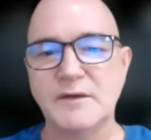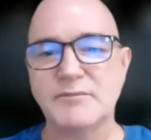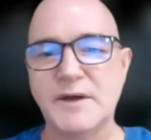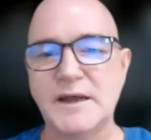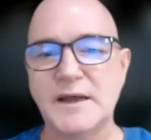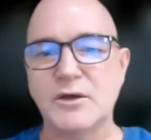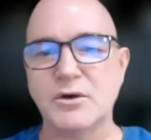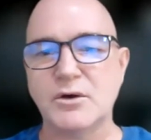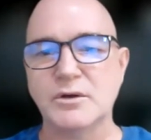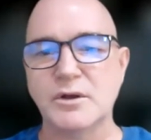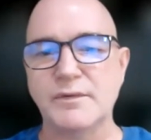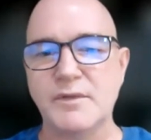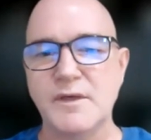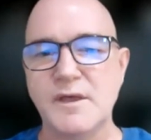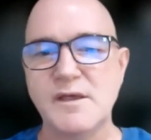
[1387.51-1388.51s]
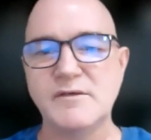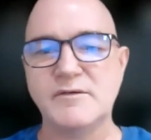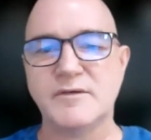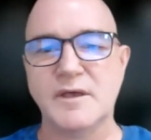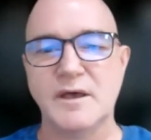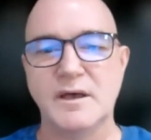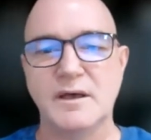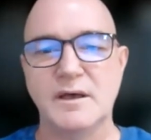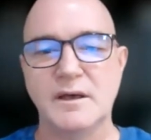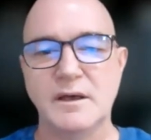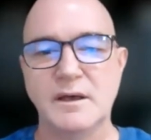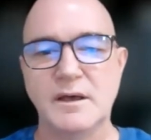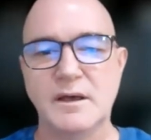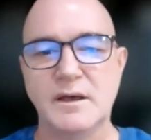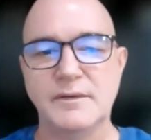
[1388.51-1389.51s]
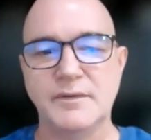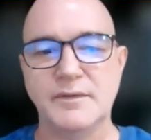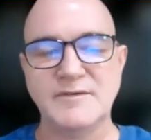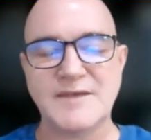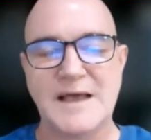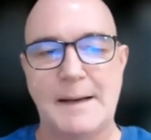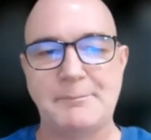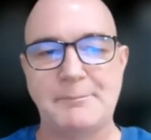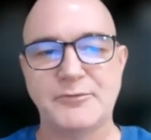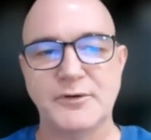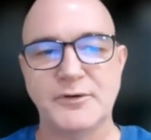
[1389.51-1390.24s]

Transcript: really good at these apps,